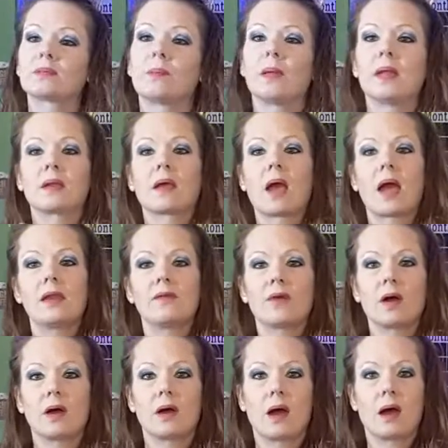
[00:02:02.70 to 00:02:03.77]
been kind of
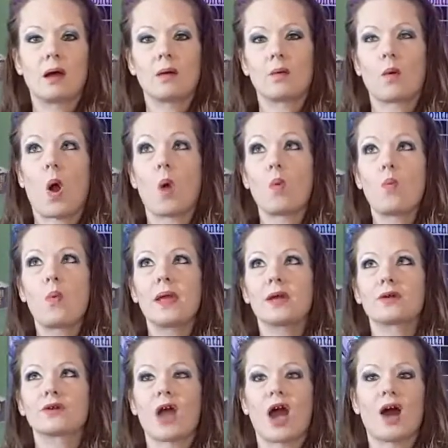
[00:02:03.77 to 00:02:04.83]
a
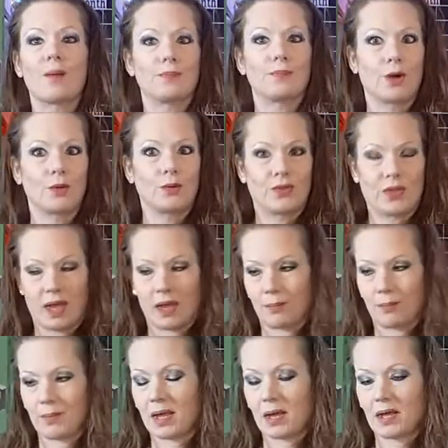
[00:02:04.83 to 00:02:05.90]
weird upload
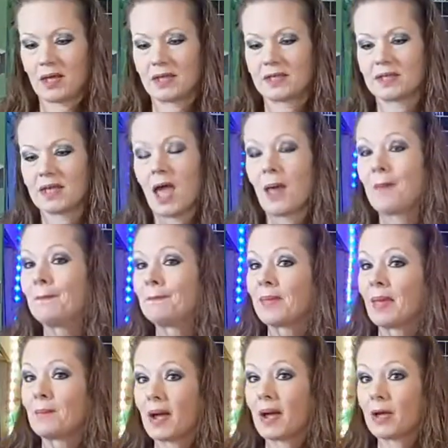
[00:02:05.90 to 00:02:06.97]
thing because
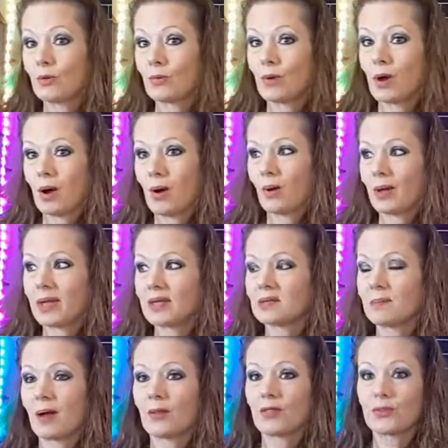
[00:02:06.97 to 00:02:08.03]
my grow is
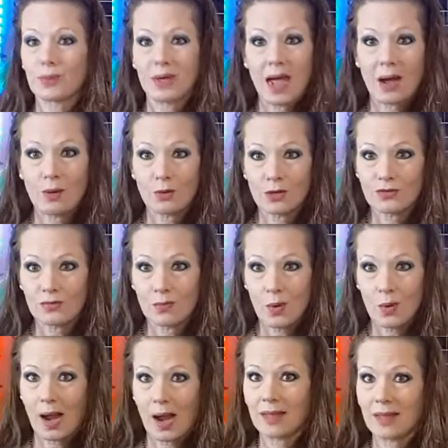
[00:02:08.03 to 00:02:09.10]
about 3 hours
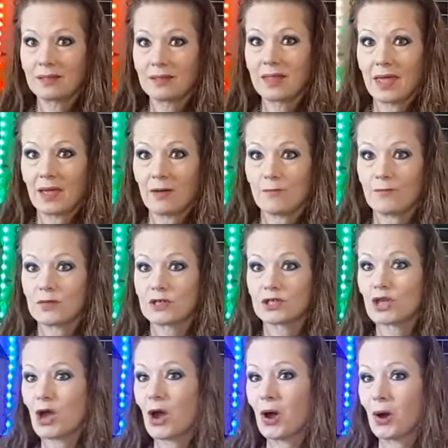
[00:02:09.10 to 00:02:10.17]
from where I live.
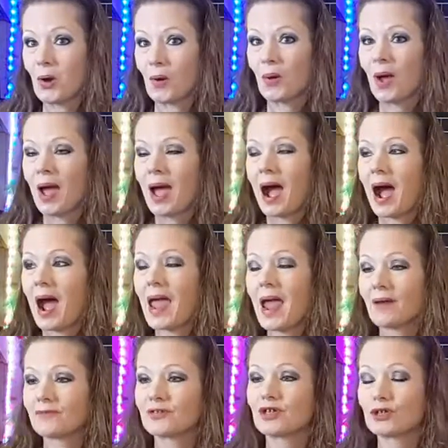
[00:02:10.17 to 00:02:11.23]
So I
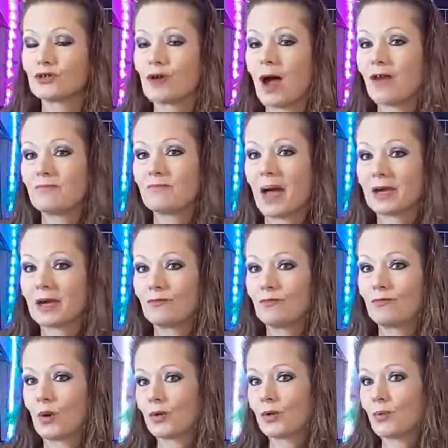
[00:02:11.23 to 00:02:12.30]
have to drive back
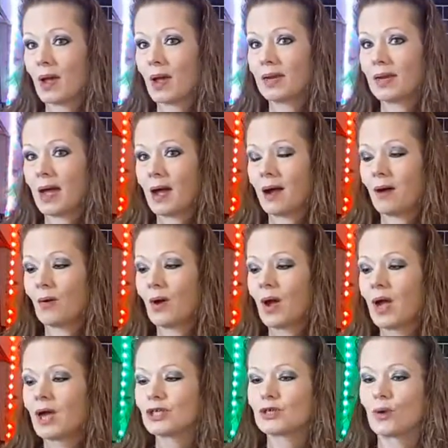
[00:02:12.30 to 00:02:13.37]
and forth right now,
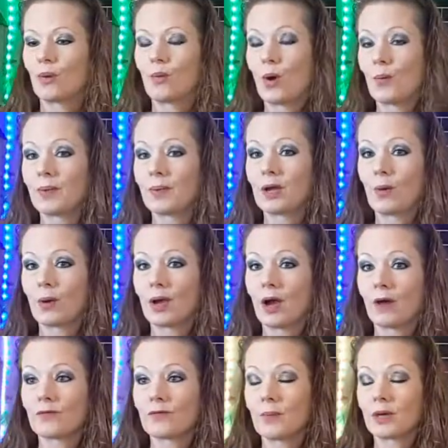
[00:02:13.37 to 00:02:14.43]
so it won't be going
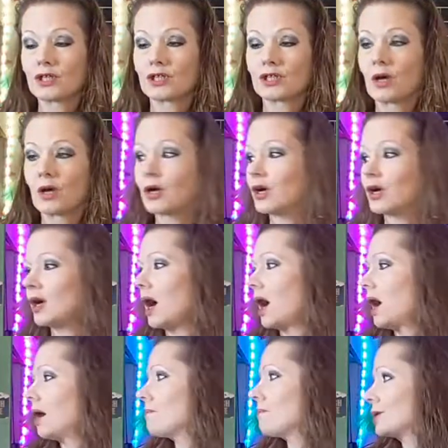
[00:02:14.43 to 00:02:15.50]
on for much longer.
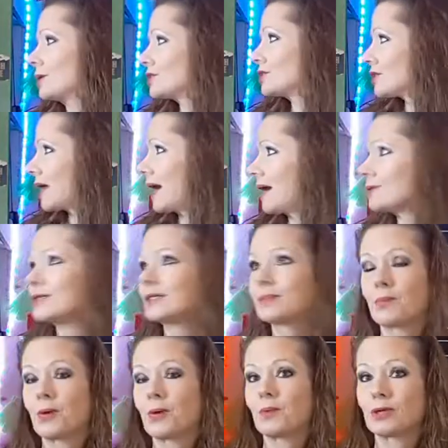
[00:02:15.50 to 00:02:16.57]
Most of the house
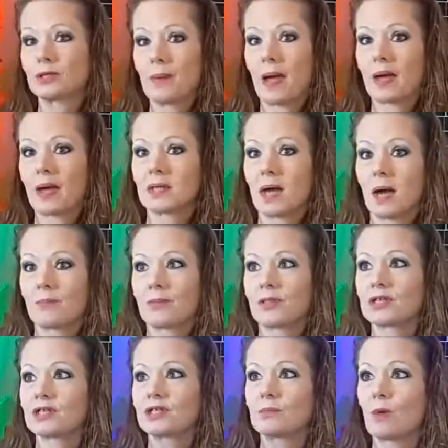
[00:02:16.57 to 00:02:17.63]
is pretty much packed up.
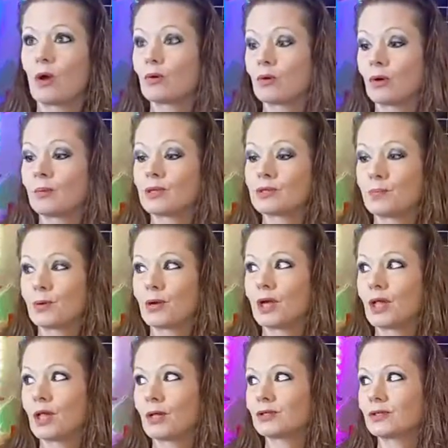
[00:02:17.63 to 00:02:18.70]
This smoke room is
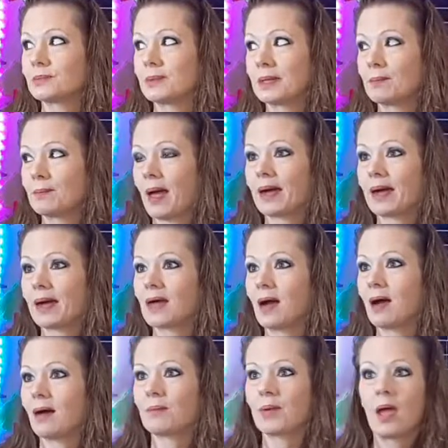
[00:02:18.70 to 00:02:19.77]
pretty close to being packed
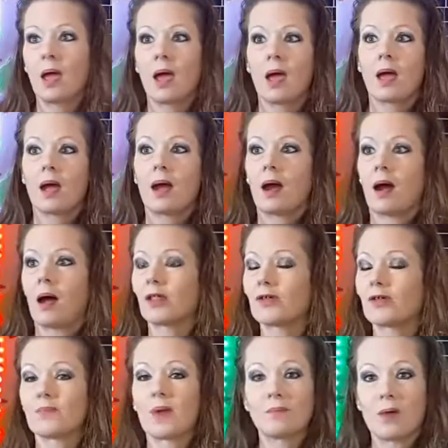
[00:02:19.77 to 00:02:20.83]
up.
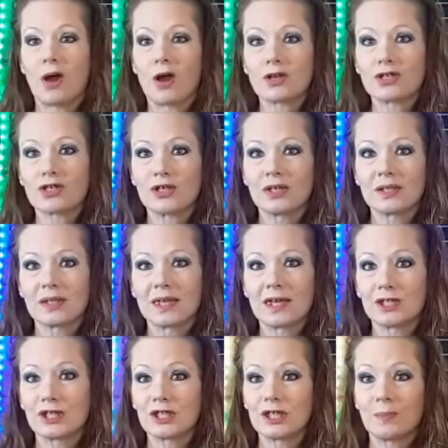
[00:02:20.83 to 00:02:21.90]
All of my bongs are in the
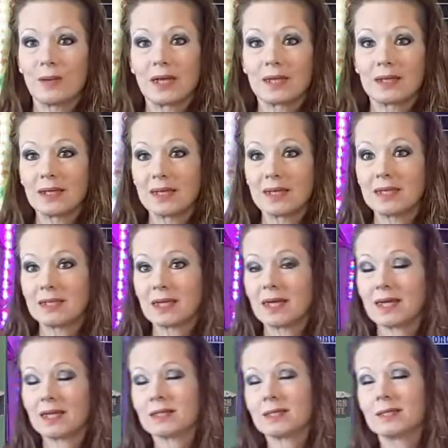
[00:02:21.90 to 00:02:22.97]
kitchen to be cleaned.
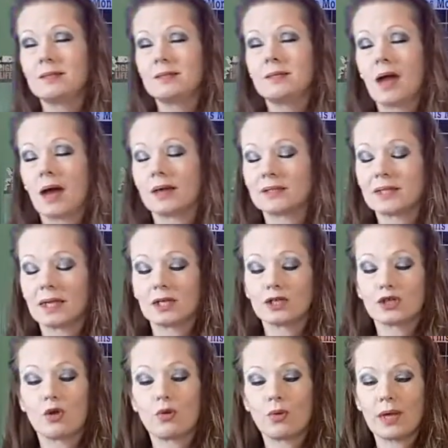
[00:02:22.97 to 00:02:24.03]
It is nuts. It
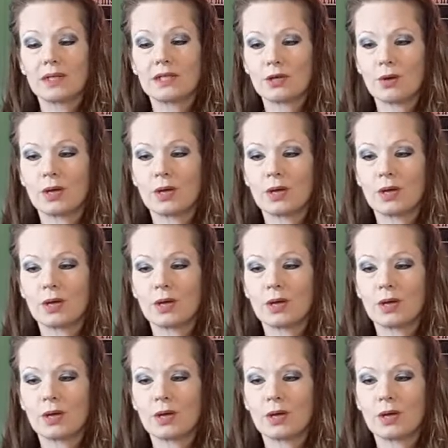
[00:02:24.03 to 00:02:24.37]
is crazy